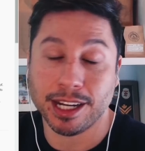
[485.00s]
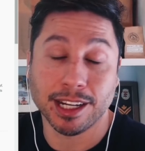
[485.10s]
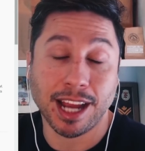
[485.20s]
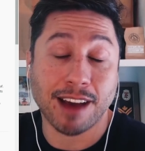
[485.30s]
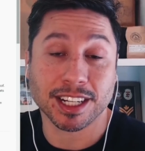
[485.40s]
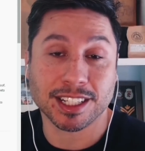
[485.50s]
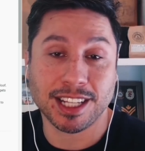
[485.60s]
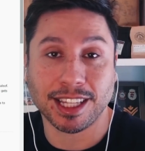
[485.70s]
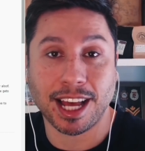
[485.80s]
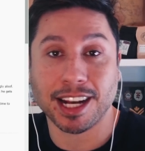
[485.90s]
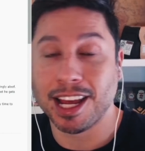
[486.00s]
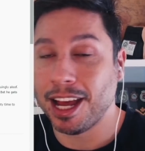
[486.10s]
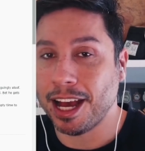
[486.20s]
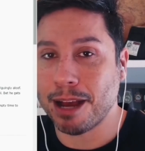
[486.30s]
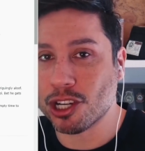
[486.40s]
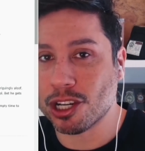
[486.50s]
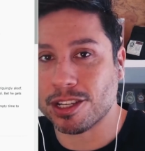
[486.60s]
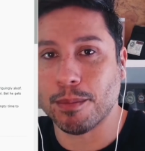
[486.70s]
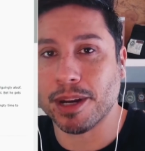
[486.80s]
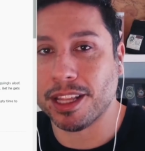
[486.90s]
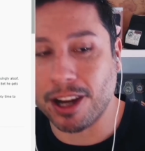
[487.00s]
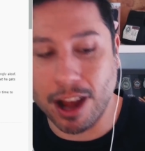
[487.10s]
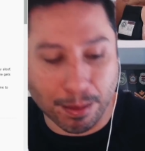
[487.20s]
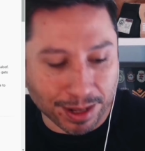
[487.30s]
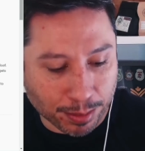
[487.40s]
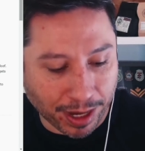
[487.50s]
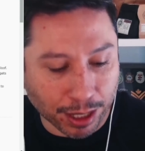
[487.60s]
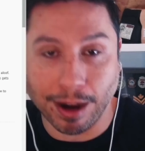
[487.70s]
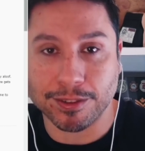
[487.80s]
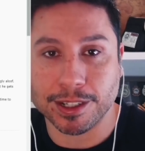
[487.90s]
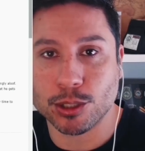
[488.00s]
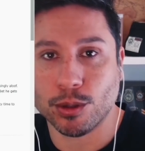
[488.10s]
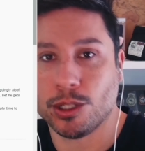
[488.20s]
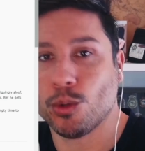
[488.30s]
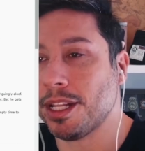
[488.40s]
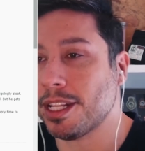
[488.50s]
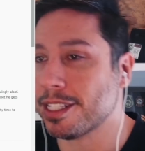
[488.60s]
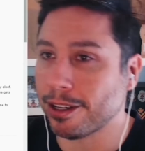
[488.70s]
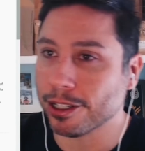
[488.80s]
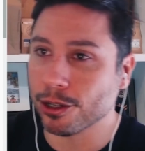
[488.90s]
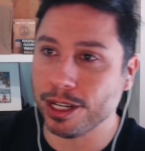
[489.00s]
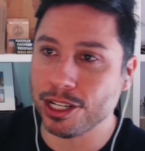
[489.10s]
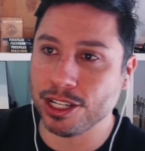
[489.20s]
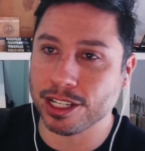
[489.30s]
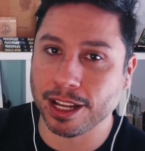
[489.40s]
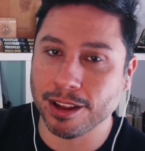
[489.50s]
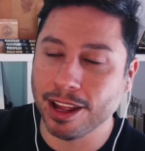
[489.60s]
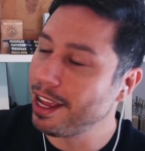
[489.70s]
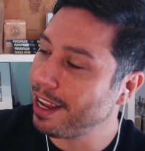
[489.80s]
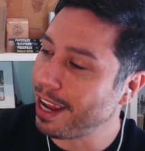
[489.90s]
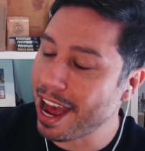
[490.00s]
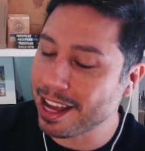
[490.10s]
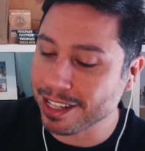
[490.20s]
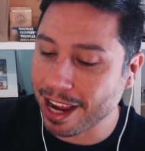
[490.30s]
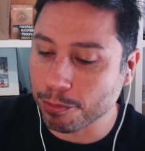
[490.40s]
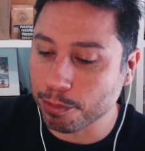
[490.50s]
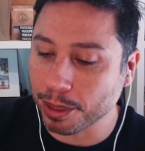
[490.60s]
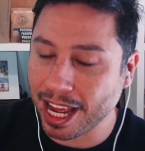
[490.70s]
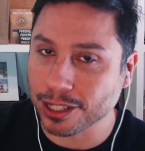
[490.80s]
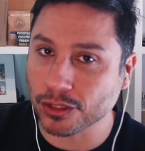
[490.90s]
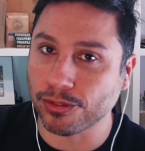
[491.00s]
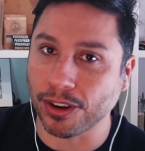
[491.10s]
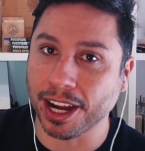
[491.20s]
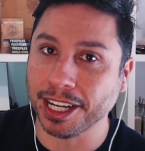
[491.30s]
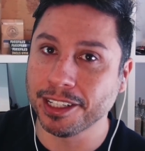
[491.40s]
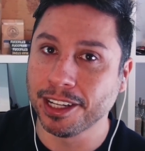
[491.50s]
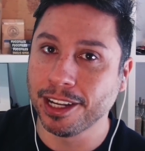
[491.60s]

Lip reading: Having said that, I'm sure somebody in the comments will make a reference to a tweet that sounded cringy as F, but that's fine.